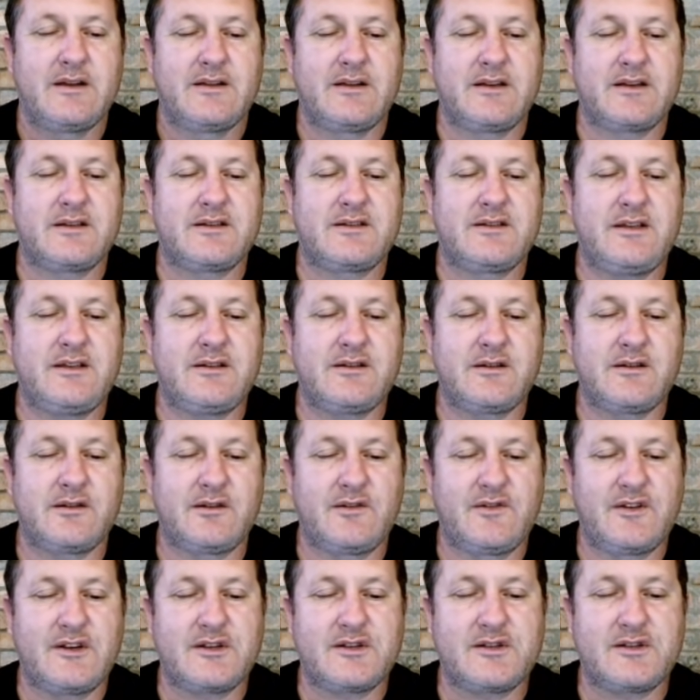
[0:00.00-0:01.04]
This
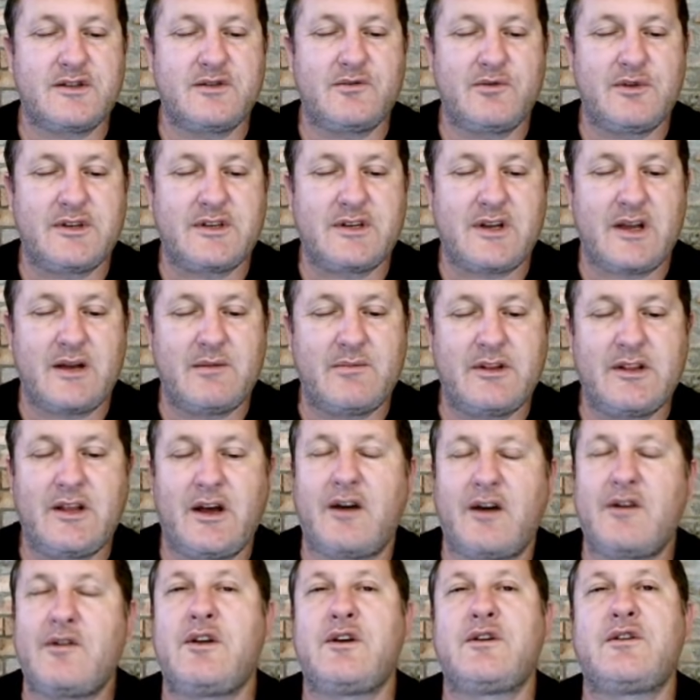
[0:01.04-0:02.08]
digital version, which can be
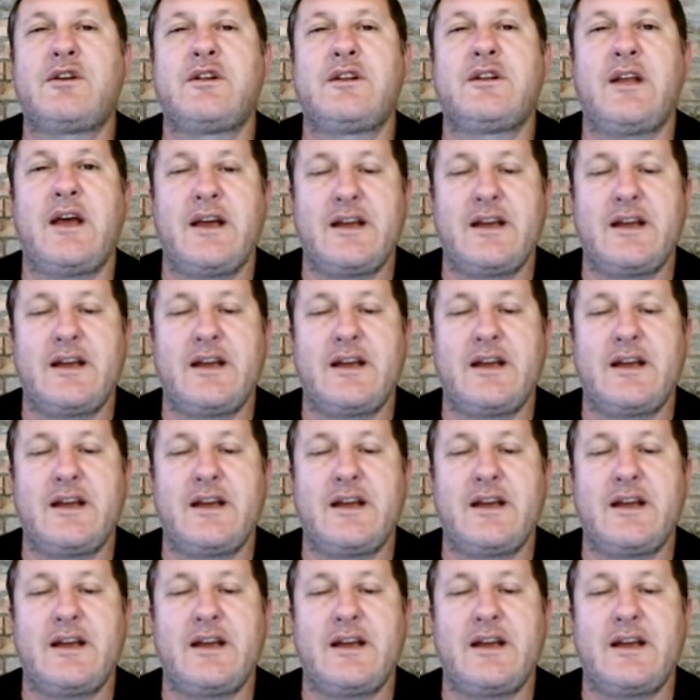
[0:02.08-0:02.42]
downloaded